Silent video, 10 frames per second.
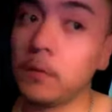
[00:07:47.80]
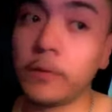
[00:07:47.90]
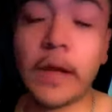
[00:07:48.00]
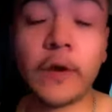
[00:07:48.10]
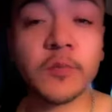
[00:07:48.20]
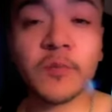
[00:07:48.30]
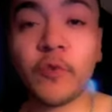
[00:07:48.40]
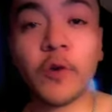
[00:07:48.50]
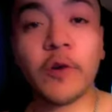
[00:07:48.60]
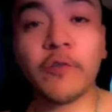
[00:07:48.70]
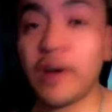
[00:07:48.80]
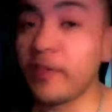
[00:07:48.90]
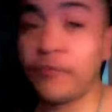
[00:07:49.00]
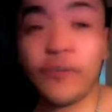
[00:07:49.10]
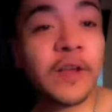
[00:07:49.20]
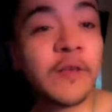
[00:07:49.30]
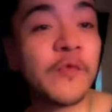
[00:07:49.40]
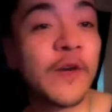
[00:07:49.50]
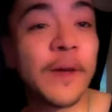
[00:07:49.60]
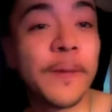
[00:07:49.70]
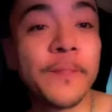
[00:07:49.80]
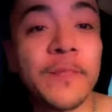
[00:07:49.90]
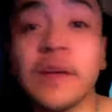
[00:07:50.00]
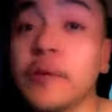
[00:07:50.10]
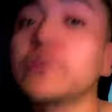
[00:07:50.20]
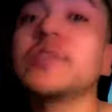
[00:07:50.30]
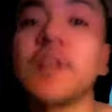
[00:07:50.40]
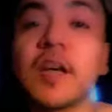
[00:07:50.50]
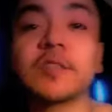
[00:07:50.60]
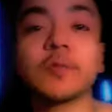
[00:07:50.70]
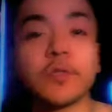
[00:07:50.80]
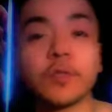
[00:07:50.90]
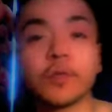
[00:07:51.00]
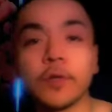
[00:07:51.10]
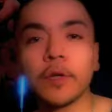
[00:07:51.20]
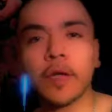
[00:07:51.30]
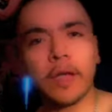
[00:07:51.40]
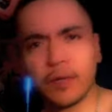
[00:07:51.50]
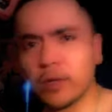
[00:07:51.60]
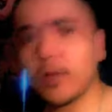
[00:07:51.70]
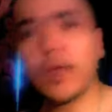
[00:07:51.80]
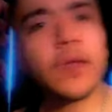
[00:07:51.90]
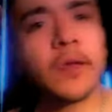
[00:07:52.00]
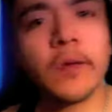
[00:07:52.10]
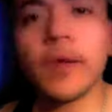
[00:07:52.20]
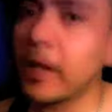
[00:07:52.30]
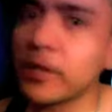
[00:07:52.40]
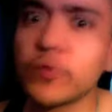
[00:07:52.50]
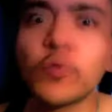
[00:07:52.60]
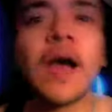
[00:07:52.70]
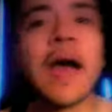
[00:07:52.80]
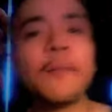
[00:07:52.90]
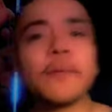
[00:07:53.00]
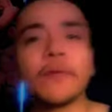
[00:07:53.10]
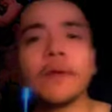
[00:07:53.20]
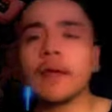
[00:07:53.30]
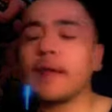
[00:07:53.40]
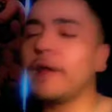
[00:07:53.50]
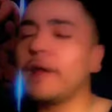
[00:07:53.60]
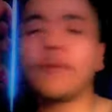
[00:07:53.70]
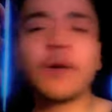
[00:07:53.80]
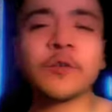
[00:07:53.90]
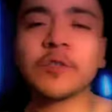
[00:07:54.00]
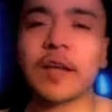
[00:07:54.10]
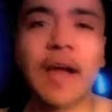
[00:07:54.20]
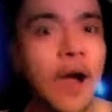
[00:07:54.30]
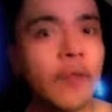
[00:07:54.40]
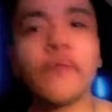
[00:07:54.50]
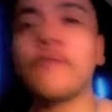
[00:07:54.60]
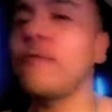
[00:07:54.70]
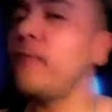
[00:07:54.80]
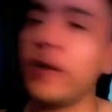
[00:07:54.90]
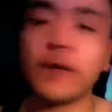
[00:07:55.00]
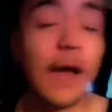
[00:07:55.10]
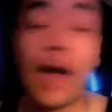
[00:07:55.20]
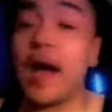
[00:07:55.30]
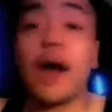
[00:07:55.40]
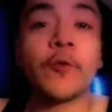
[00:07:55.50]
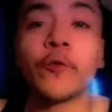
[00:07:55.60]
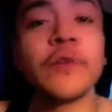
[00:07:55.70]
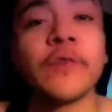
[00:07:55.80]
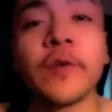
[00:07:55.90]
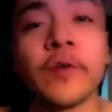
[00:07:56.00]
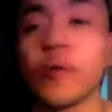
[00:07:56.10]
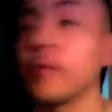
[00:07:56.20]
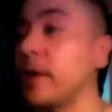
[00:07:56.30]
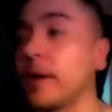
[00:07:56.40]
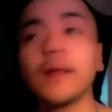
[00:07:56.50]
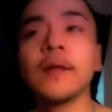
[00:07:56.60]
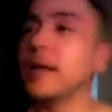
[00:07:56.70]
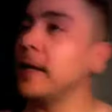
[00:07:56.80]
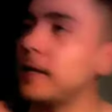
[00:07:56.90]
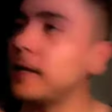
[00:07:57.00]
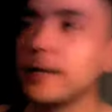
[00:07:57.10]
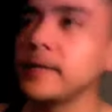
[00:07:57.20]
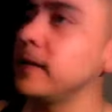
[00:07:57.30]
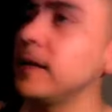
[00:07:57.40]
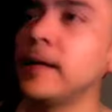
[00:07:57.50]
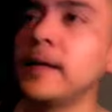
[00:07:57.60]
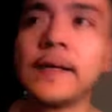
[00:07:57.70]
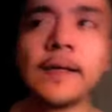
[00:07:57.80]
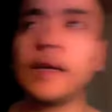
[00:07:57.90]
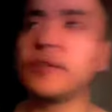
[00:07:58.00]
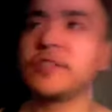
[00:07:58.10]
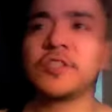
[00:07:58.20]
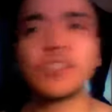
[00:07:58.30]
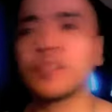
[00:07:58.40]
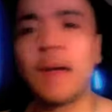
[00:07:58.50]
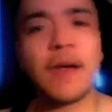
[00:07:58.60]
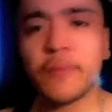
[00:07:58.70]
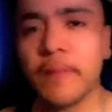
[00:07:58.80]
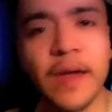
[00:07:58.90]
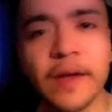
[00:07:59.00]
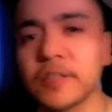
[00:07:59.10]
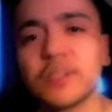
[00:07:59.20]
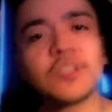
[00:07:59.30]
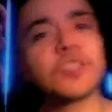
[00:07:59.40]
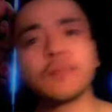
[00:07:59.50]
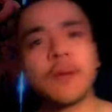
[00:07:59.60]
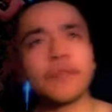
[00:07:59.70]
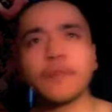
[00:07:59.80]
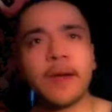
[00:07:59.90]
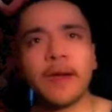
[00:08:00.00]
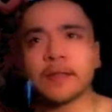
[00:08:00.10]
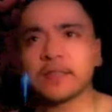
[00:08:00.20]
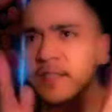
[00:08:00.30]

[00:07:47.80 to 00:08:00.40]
That was before the fucking fight, and it was a toss-up too. And hey, that's what happened. And everybody was like, "How the fuck?" I don't even know, man. And it's just mathematics. It's just mathematics. And